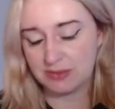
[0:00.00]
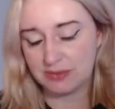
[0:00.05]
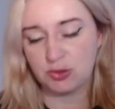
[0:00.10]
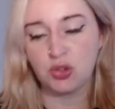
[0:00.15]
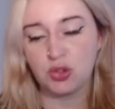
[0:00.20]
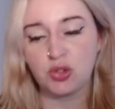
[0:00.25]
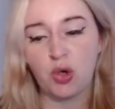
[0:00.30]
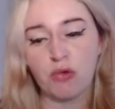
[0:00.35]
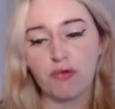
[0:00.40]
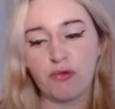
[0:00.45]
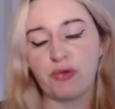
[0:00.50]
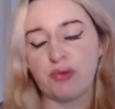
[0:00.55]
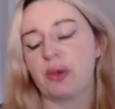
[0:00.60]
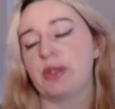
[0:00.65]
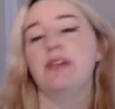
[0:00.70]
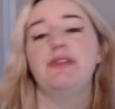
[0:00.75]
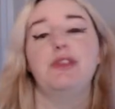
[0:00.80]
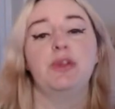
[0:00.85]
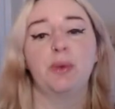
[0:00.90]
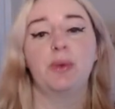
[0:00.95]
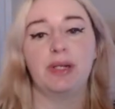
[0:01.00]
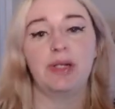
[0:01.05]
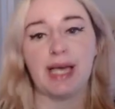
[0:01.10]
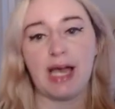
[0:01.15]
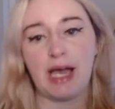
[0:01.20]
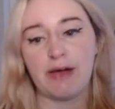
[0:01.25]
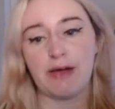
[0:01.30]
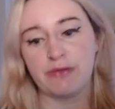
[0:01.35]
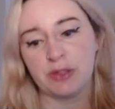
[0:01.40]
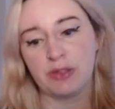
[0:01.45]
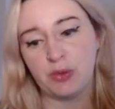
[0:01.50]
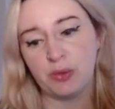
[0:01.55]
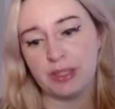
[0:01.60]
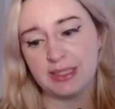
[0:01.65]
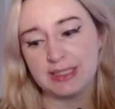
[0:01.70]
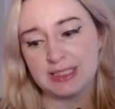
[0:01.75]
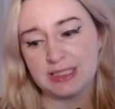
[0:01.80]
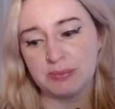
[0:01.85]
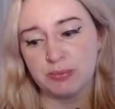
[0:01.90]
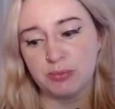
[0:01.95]
to go for if you want to have a
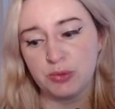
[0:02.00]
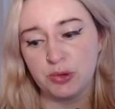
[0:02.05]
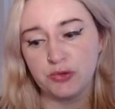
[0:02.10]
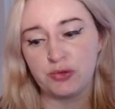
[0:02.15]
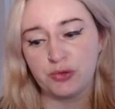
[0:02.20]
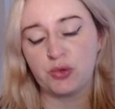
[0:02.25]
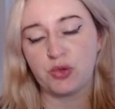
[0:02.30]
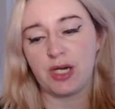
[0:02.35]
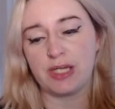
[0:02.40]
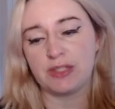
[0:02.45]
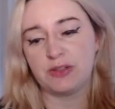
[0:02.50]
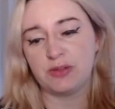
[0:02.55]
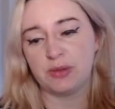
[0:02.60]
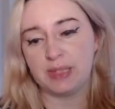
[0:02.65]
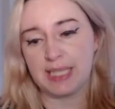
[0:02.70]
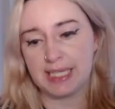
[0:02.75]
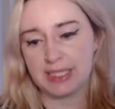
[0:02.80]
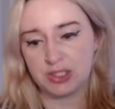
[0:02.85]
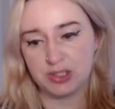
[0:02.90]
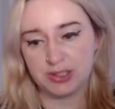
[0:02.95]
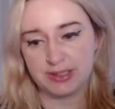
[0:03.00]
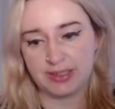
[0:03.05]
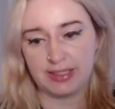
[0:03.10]
quick, smooth grind to Legend.